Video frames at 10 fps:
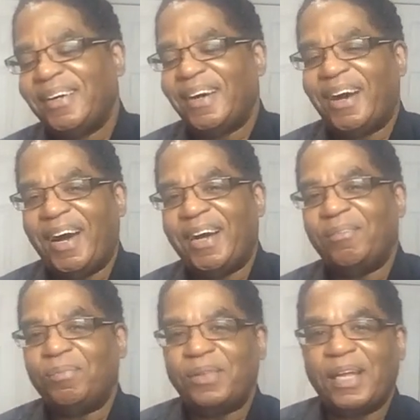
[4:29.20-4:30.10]
Now
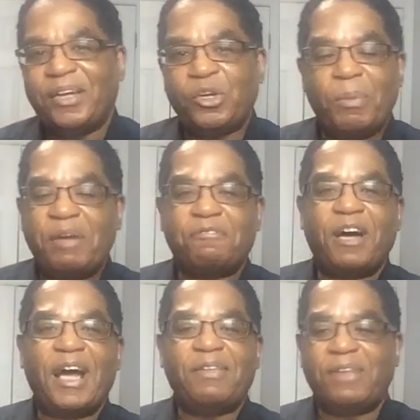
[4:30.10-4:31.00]
you may
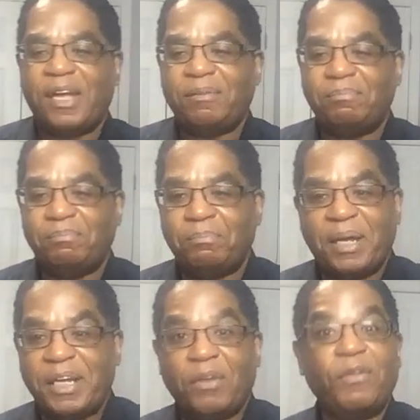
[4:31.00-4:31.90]
find that
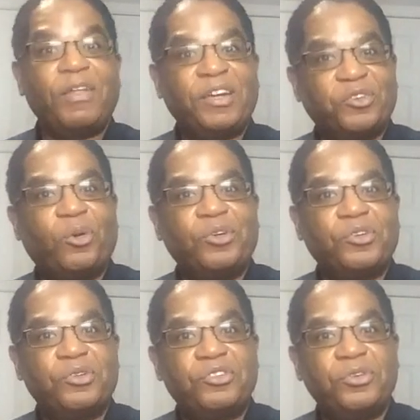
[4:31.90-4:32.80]
many other things are
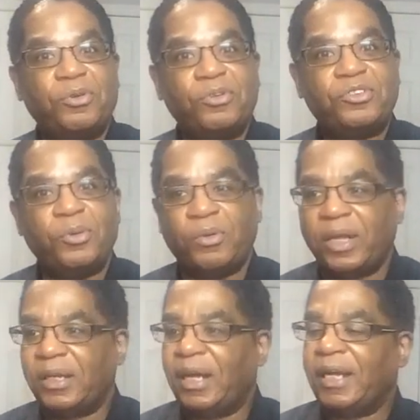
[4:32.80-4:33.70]
also
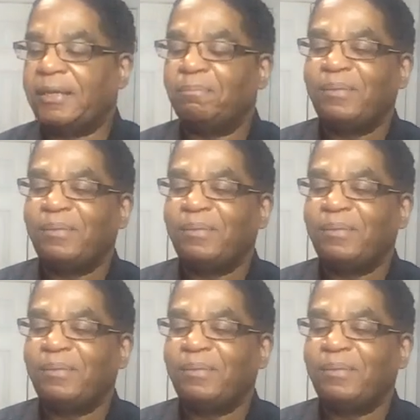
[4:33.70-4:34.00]
soothing, like